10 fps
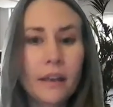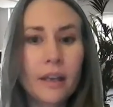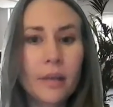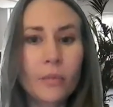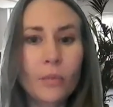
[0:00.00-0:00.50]

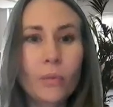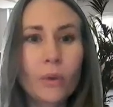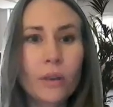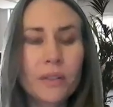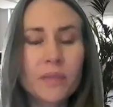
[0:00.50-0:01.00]
Um, we
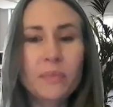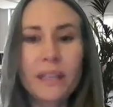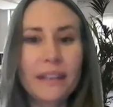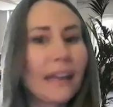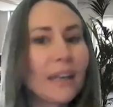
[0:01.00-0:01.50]
want to
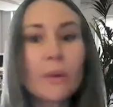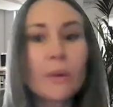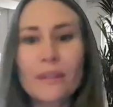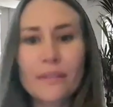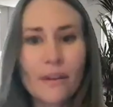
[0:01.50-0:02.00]
be
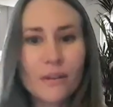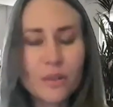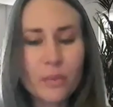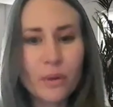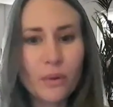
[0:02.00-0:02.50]
anywhere that the
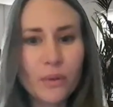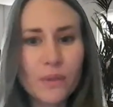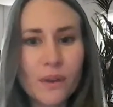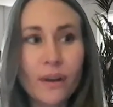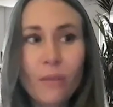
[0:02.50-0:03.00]

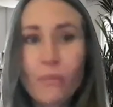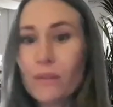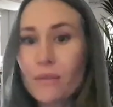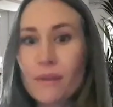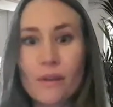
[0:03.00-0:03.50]
entrepreneurs are,
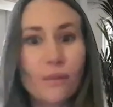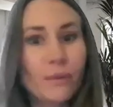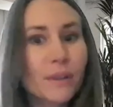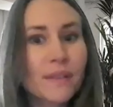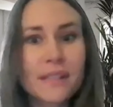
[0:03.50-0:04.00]
whether they know
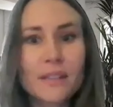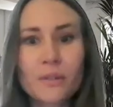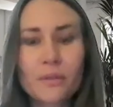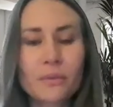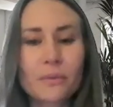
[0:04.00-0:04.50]
real
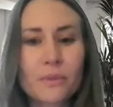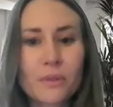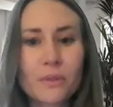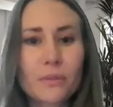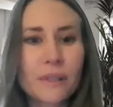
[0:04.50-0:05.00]
estate, don't
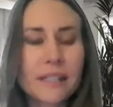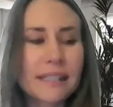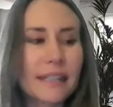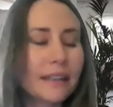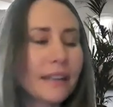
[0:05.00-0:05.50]
don't know real
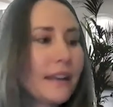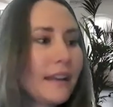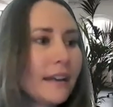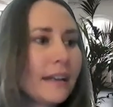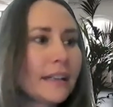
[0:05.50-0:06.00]
estate,
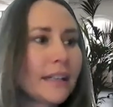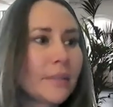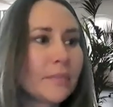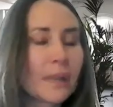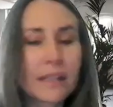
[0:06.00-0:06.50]

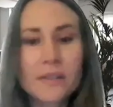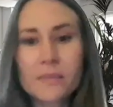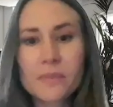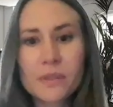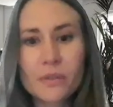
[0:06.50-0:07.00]
um, and
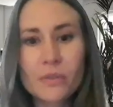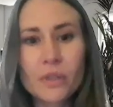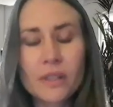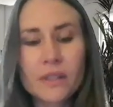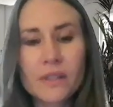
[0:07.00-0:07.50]
some
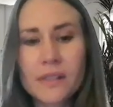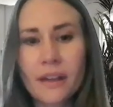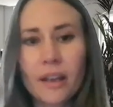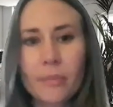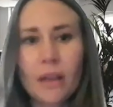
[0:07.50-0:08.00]
solutions.
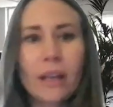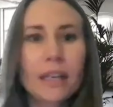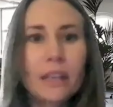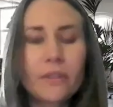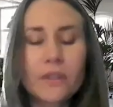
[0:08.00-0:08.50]
Um, I'll
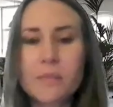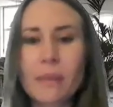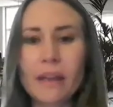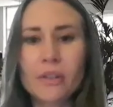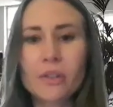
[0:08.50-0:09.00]
kind of give you a
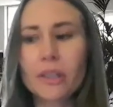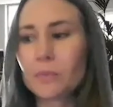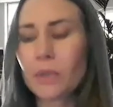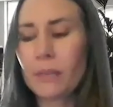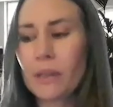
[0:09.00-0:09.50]

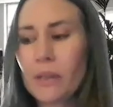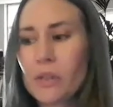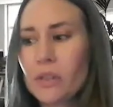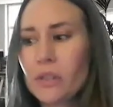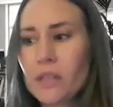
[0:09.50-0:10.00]
spectrum when I
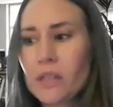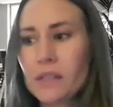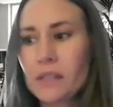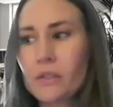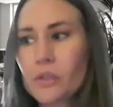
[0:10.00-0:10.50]
mentioned
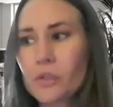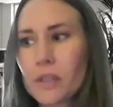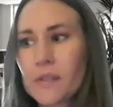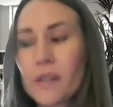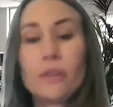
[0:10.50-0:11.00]
adjacent
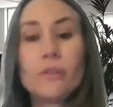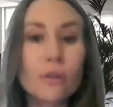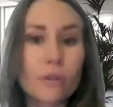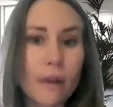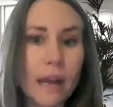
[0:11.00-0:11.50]
industries.
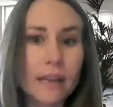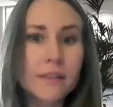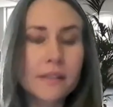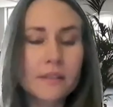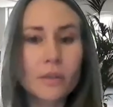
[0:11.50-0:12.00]

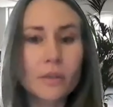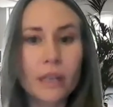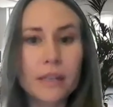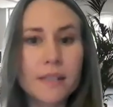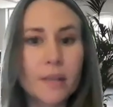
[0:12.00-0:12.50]
Notarize is a
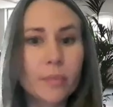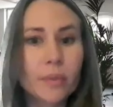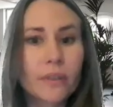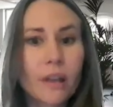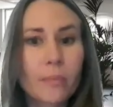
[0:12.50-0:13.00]
great
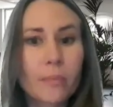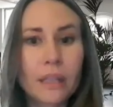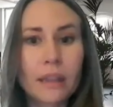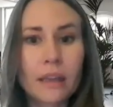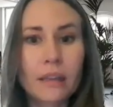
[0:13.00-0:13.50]
example of a
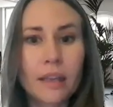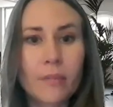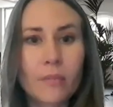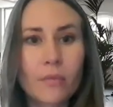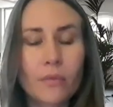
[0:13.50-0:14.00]
company that
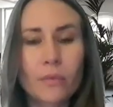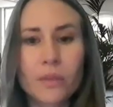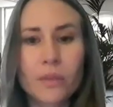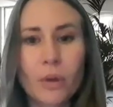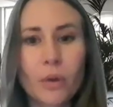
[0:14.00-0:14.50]
came through the
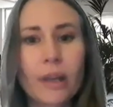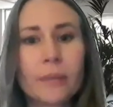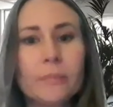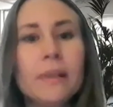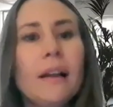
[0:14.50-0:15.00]
REACH
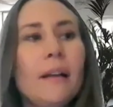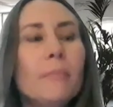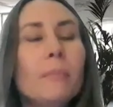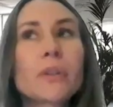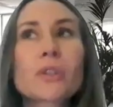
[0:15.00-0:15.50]
program
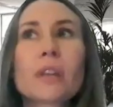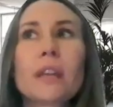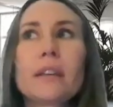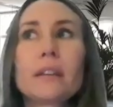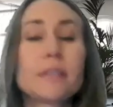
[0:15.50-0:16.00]
much
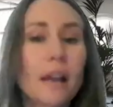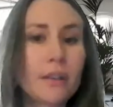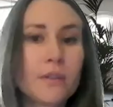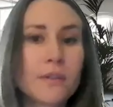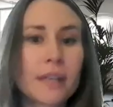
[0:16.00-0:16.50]
like a
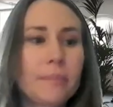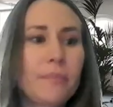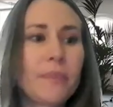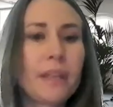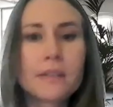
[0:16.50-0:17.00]

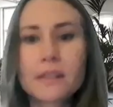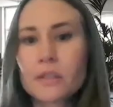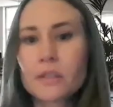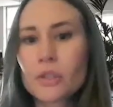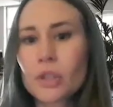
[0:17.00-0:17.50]
DocuSign,
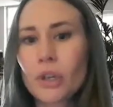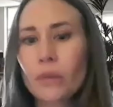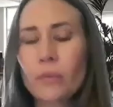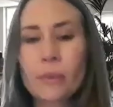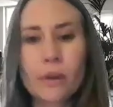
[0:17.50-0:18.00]

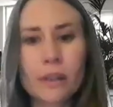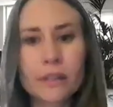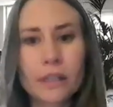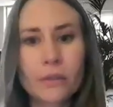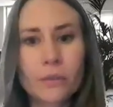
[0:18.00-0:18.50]
e-signature, remote
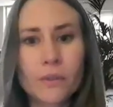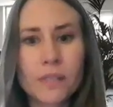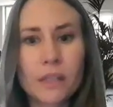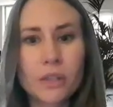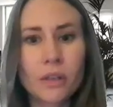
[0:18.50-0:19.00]
online
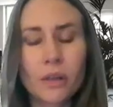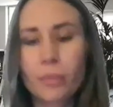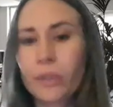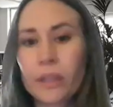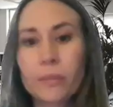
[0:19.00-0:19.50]
notarization
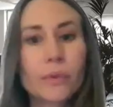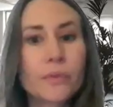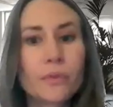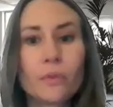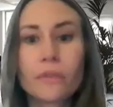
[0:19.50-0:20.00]

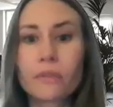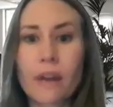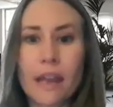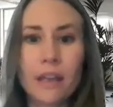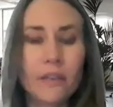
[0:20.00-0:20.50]
applicable to a
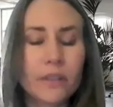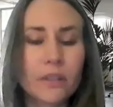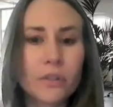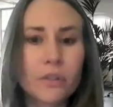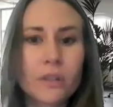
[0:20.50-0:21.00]
variety of
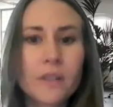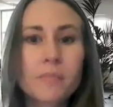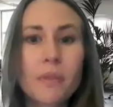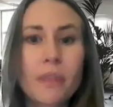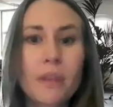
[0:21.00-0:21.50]

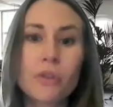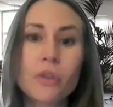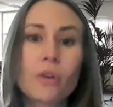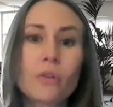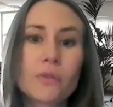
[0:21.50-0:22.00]
industries, but they
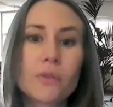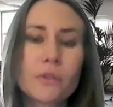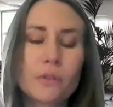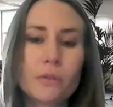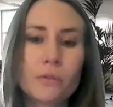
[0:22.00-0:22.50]
chose
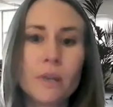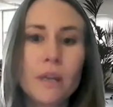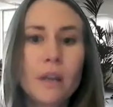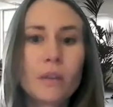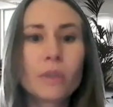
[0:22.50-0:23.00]
to
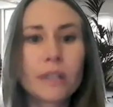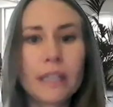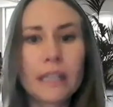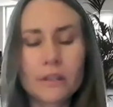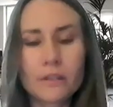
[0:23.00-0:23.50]

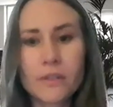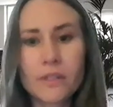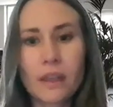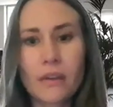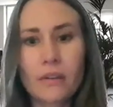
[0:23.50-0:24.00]
really get their
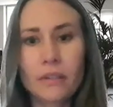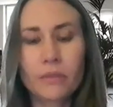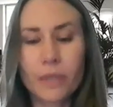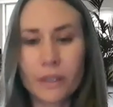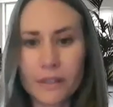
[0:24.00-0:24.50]
scale
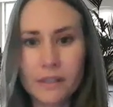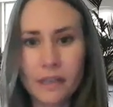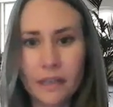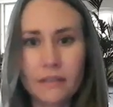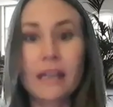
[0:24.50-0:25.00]
in real
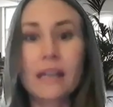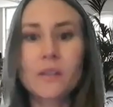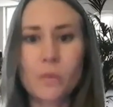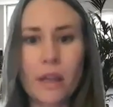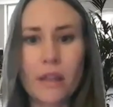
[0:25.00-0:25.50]
estate. And
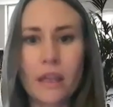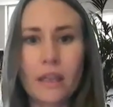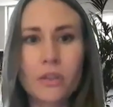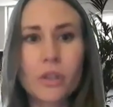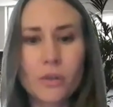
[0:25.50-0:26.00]
that's why
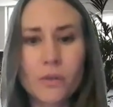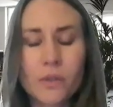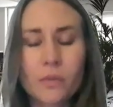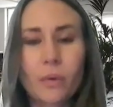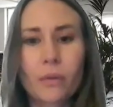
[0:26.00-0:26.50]
they
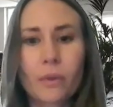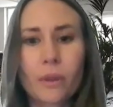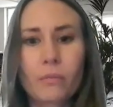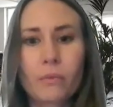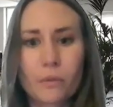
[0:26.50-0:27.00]
chose to work
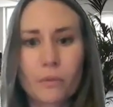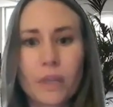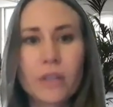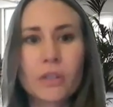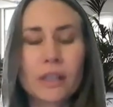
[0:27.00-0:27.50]
with, with
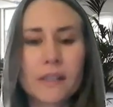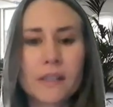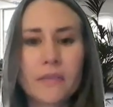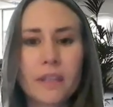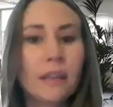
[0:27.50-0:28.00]
Reach and
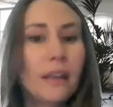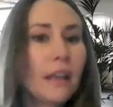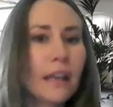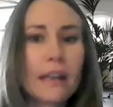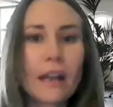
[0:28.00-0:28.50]
SCV.
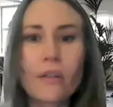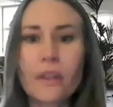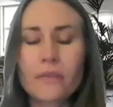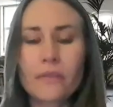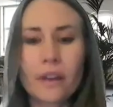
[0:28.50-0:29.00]
And now
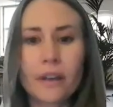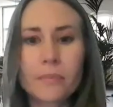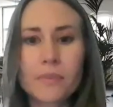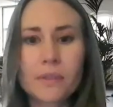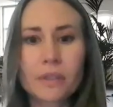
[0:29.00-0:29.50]
they've
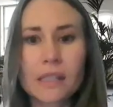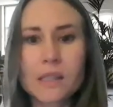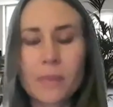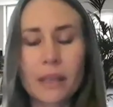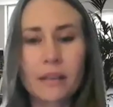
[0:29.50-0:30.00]
um, certainly
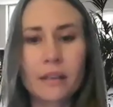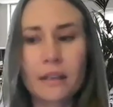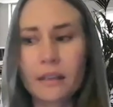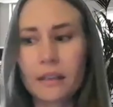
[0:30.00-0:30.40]
expanded